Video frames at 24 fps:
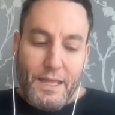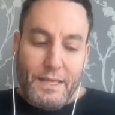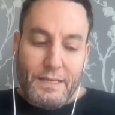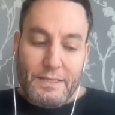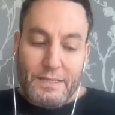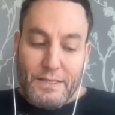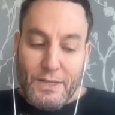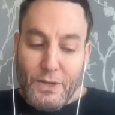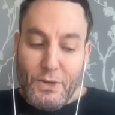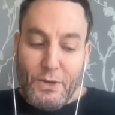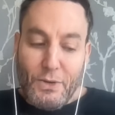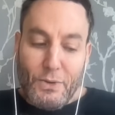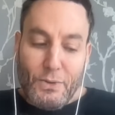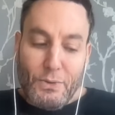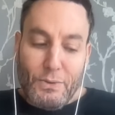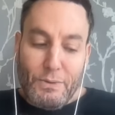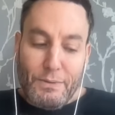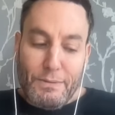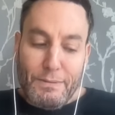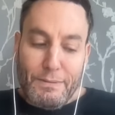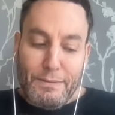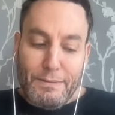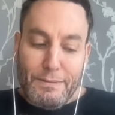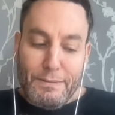
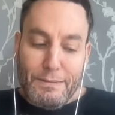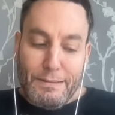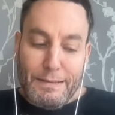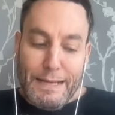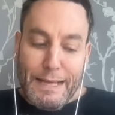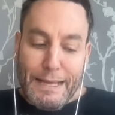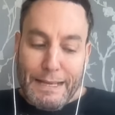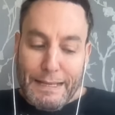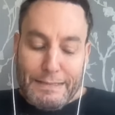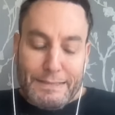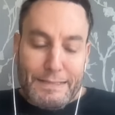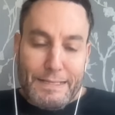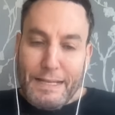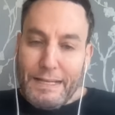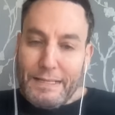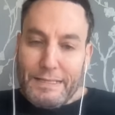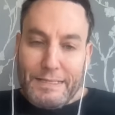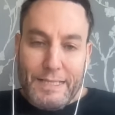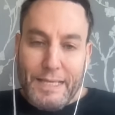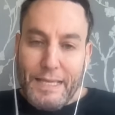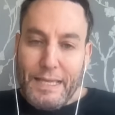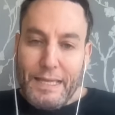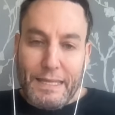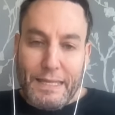So Kyle's
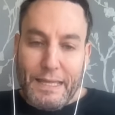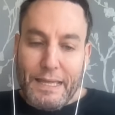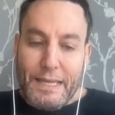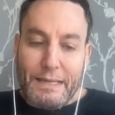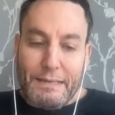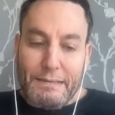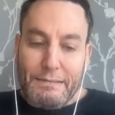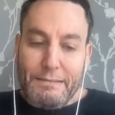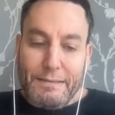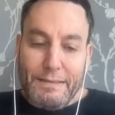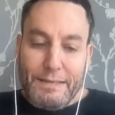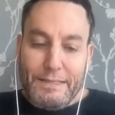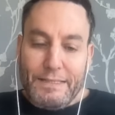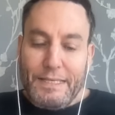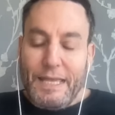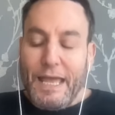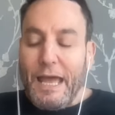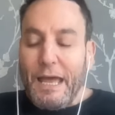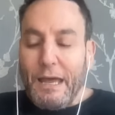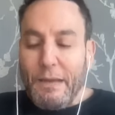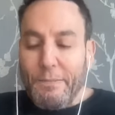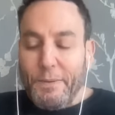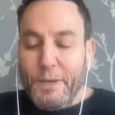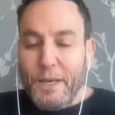not saying that. It's
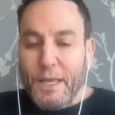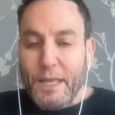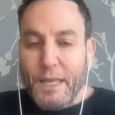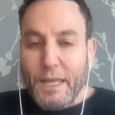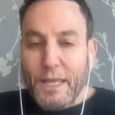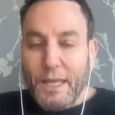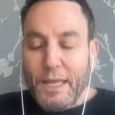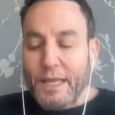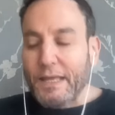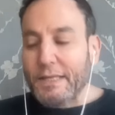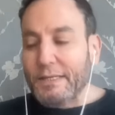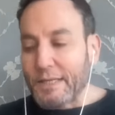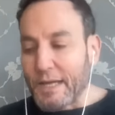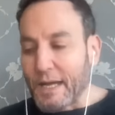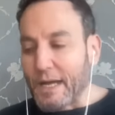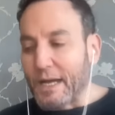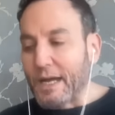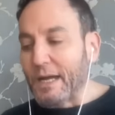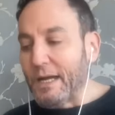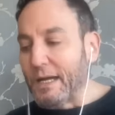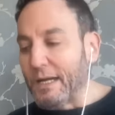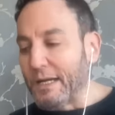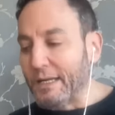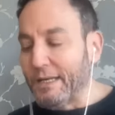happening. It's
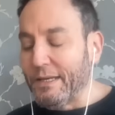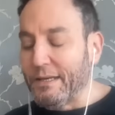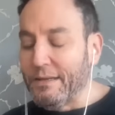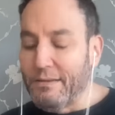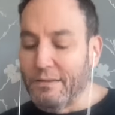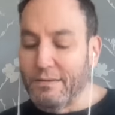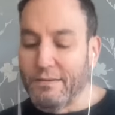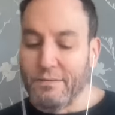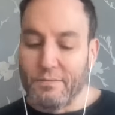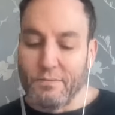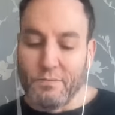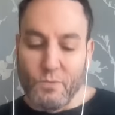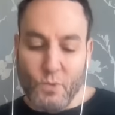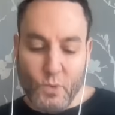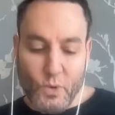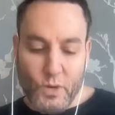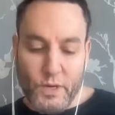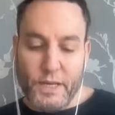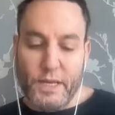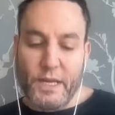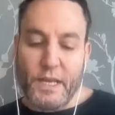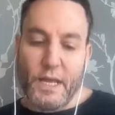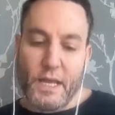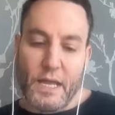on.
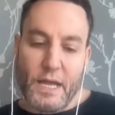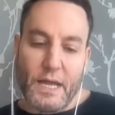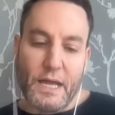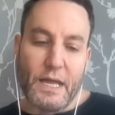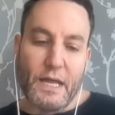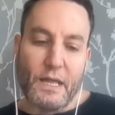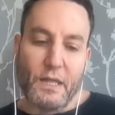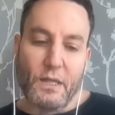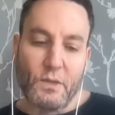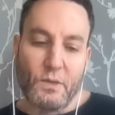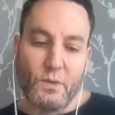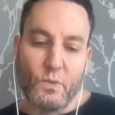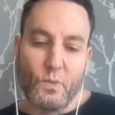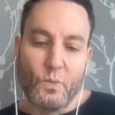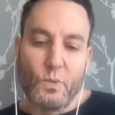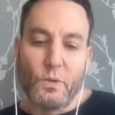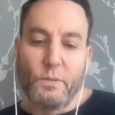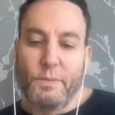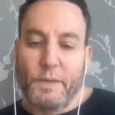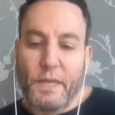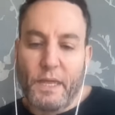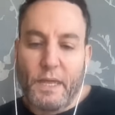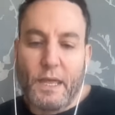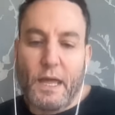Morgan and Kyle
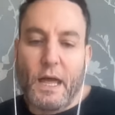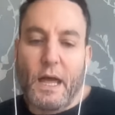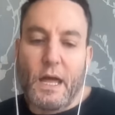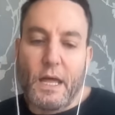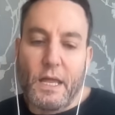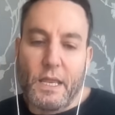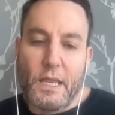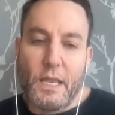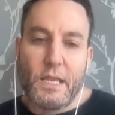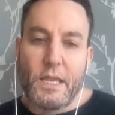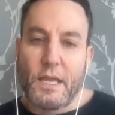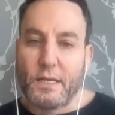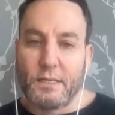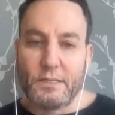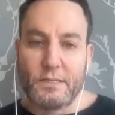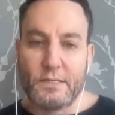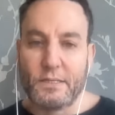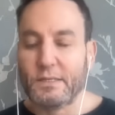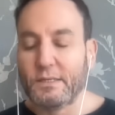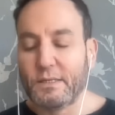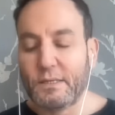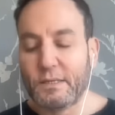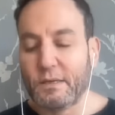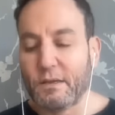will be on next
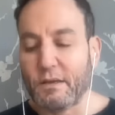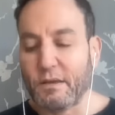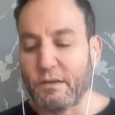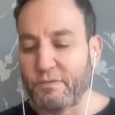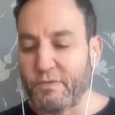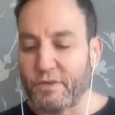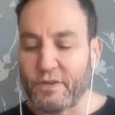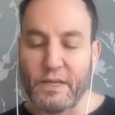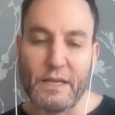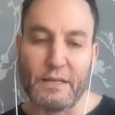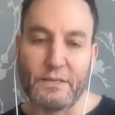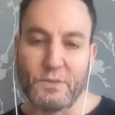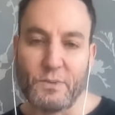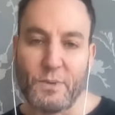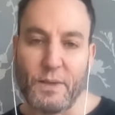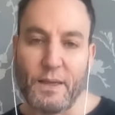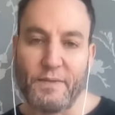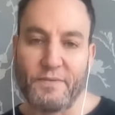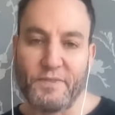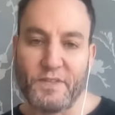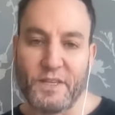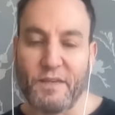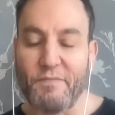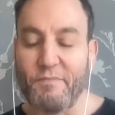season of Real
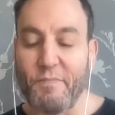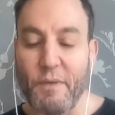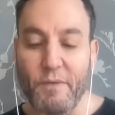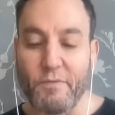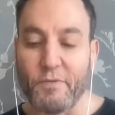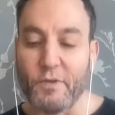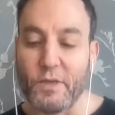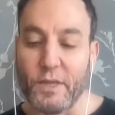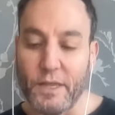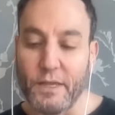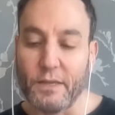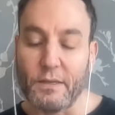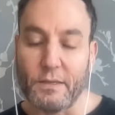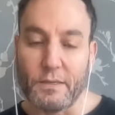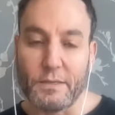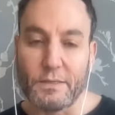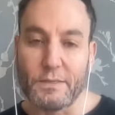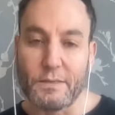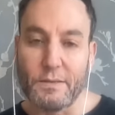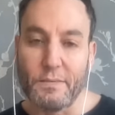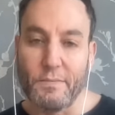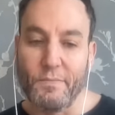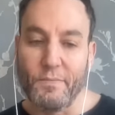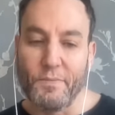Housewives of Beverly
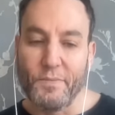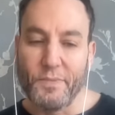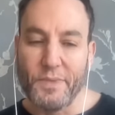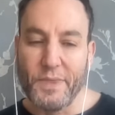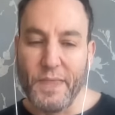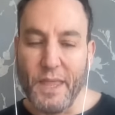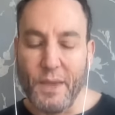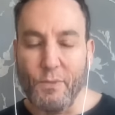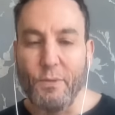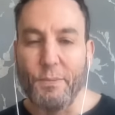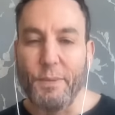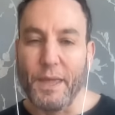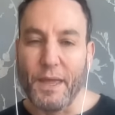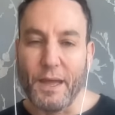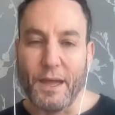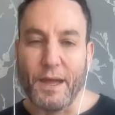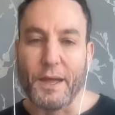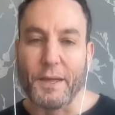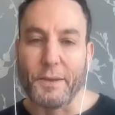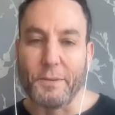Hills. They will be on.